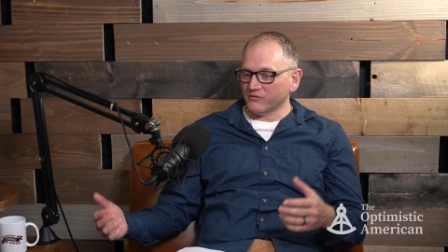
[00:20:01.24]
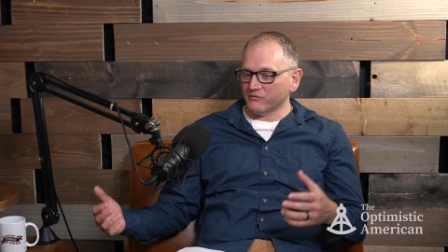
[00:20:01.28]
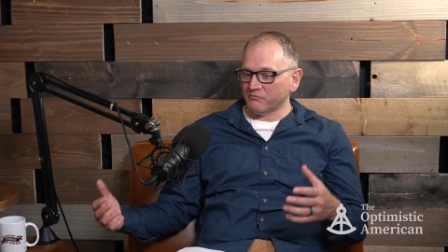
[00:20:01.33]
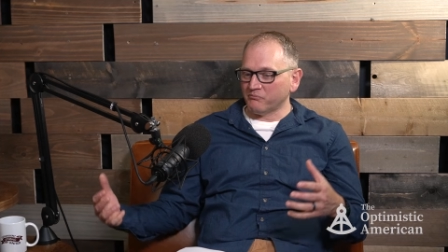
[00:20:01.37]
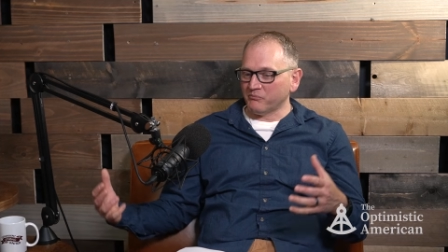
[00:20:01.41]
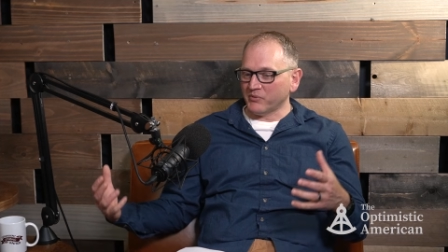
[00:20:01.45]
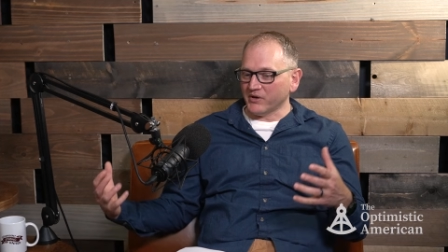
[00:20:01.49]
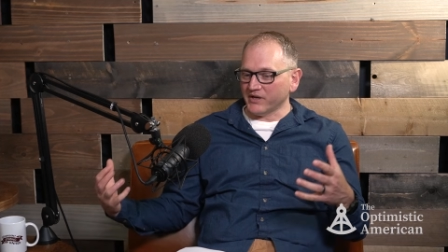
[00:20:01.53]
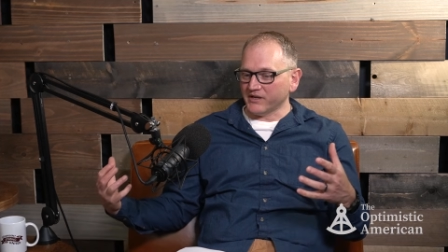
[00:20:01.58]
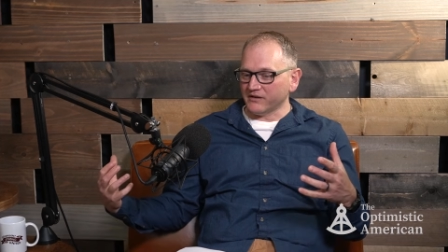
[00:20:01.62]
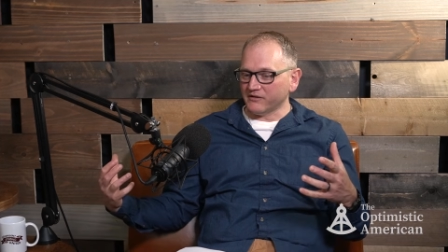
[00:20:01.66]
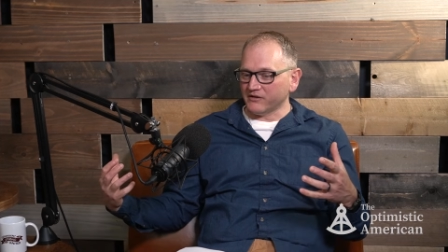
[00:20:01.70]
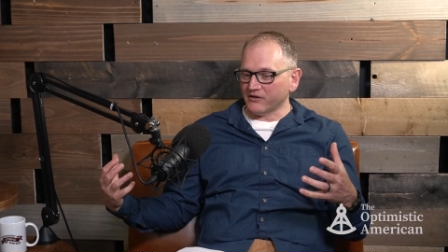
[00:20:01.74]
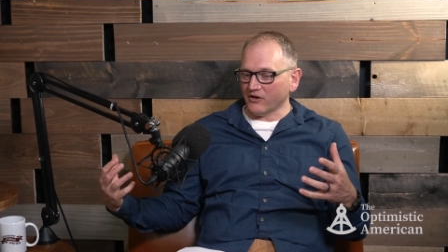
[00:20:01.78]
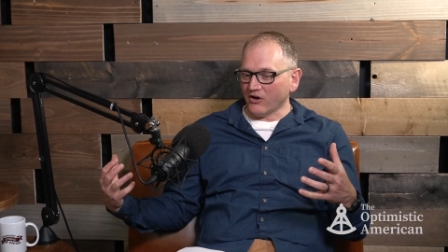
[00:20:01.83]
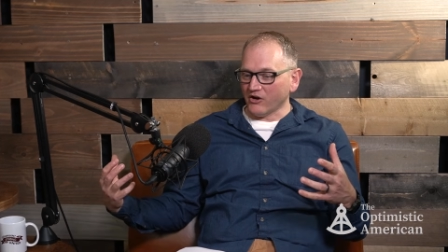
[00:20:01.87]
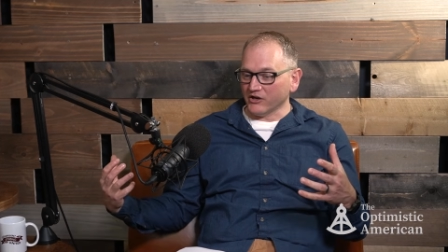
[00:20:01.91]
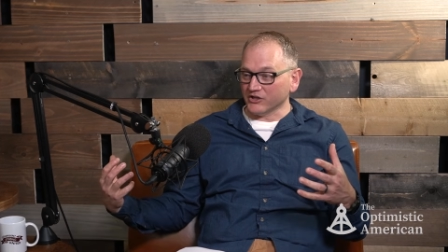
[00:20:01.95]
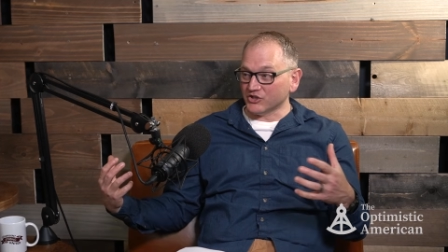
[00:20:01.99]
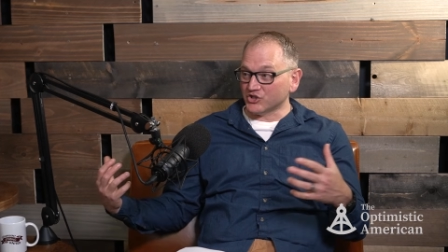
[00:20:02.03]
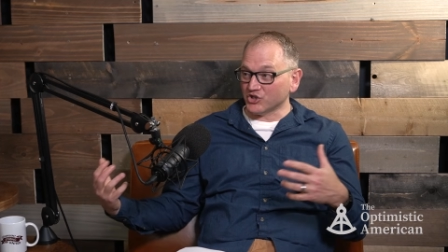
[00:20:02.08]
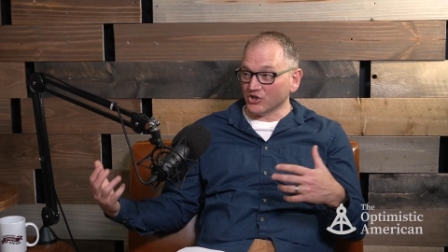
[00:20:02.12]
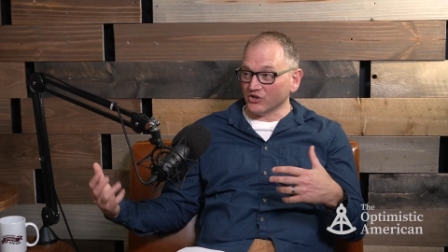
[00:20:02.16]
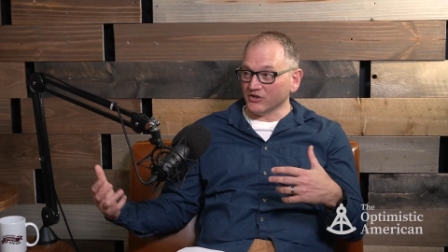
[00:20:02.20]
but our
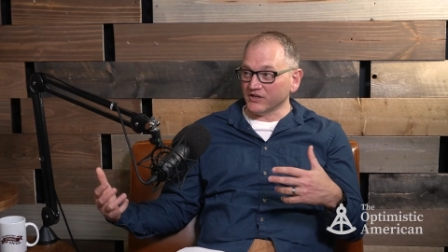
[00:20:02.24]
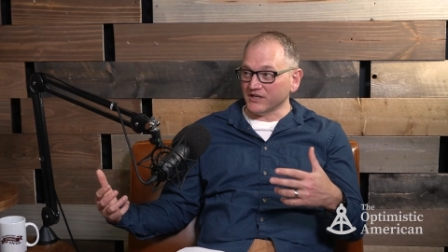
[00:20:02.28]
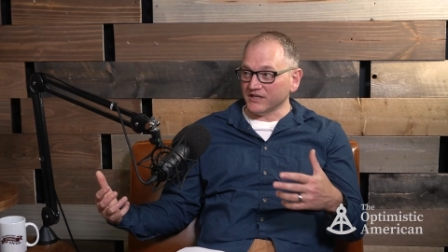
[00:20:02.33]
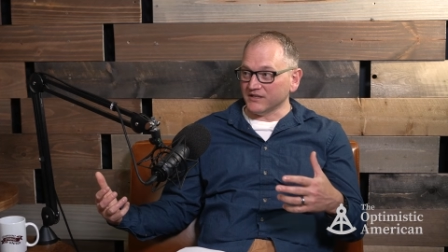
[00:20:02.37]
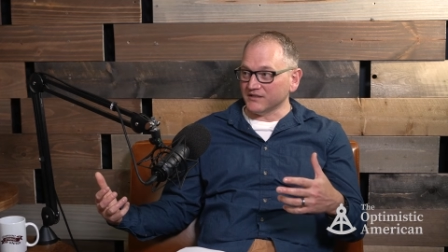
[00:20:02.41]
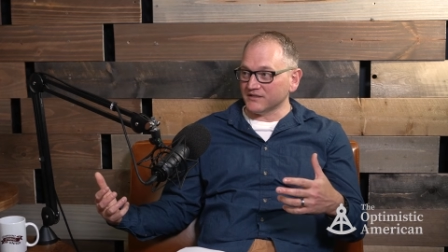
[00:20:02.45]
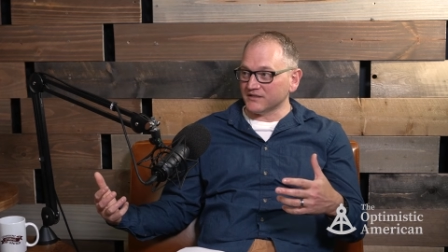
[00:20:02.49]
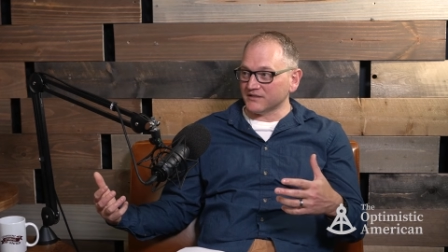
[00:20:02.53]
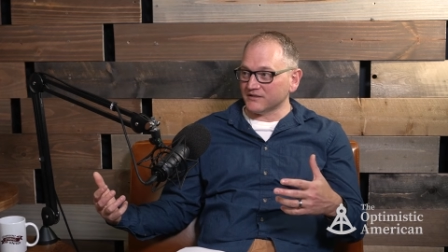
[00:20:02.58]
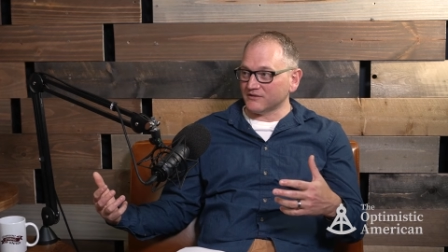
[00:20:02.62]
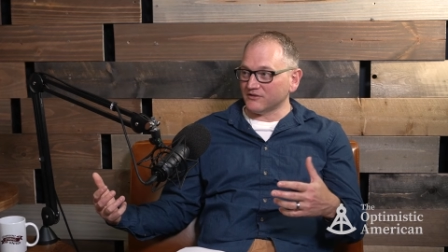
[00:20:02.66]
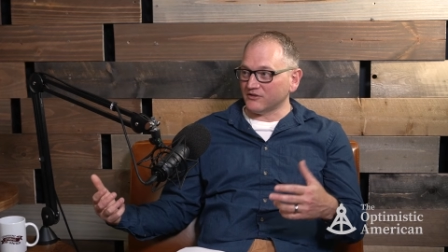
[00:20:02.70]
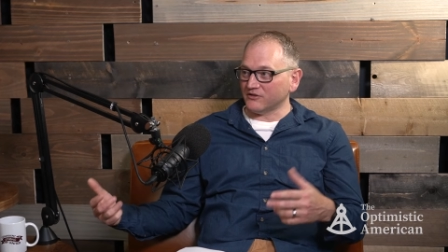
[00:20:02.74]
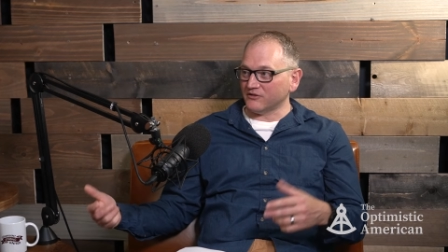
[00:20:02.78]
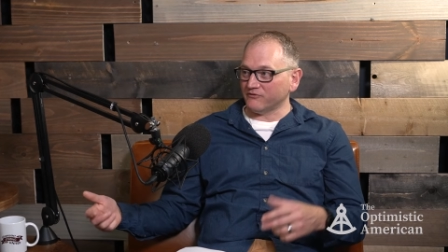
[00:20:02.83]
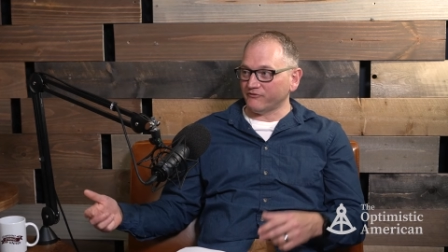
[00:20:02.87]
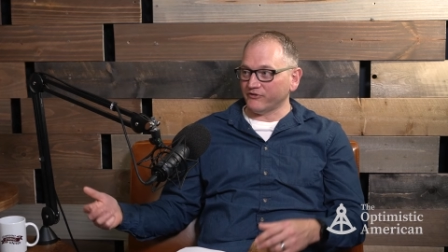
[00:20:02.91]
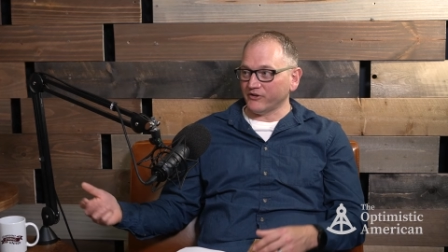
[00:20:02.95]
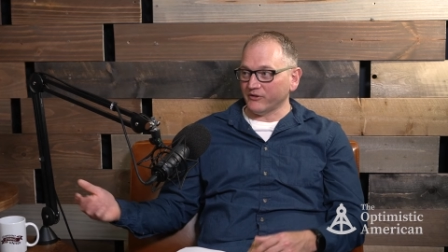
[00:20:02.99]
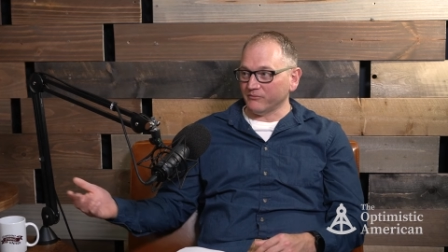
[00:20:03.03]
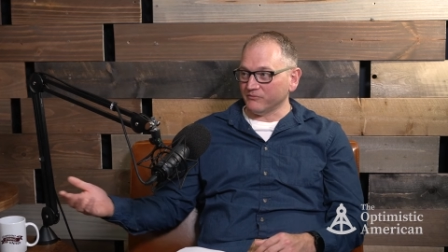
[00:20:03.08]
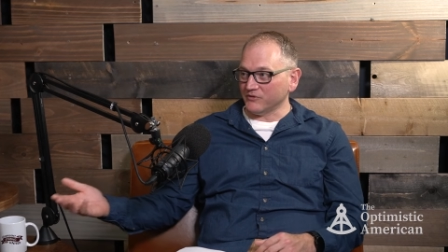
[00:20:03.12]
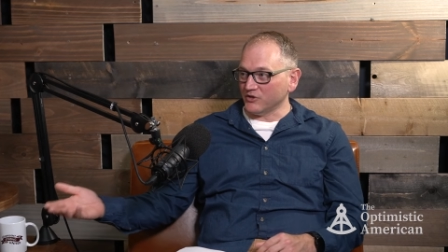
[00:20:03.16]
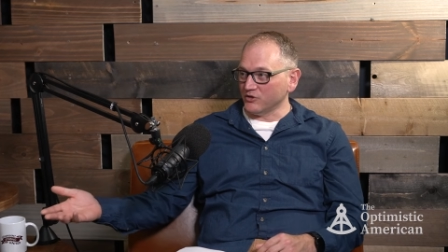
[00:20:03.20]
journeys
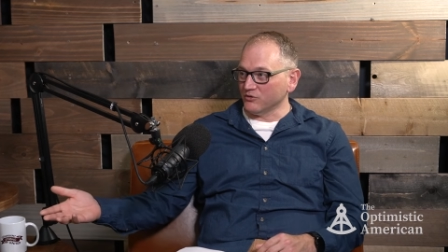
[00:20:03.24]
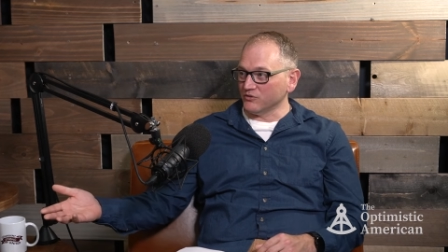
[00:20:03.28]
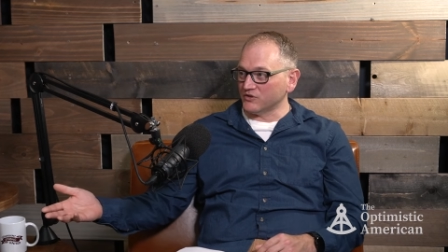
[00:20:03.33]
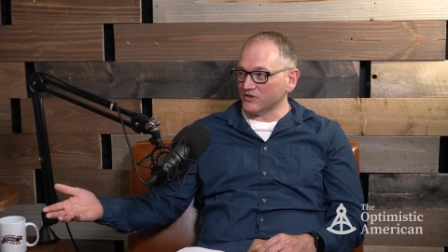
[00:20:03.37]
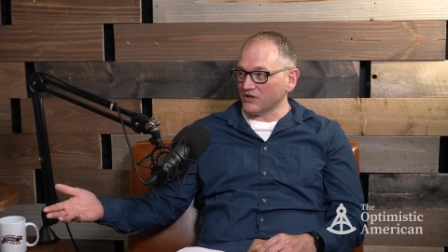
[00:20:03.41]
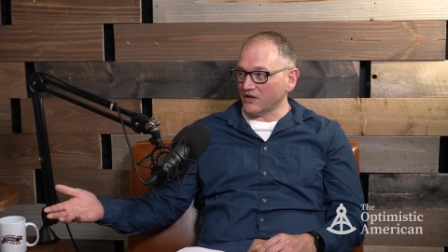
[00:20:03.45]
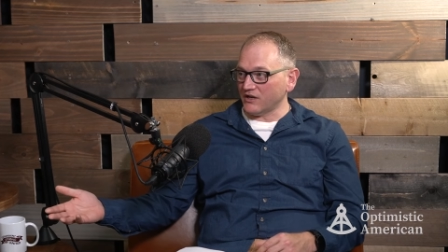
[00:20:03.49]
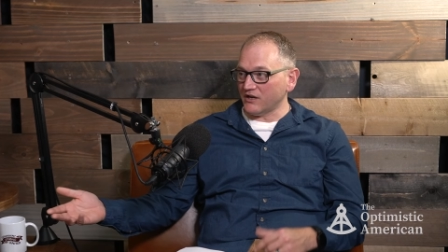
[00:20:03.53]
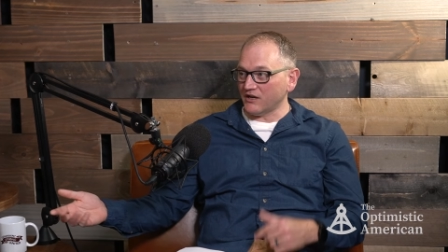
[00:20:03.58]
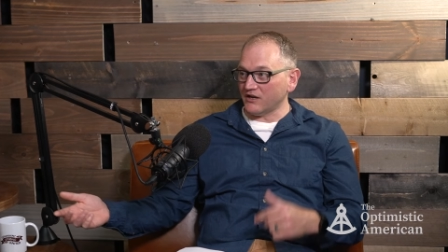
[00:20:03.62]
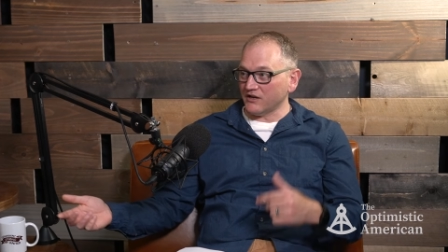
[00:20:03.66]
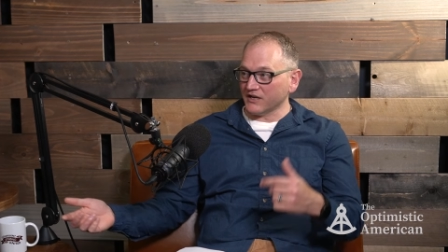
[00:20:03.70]
from Utah,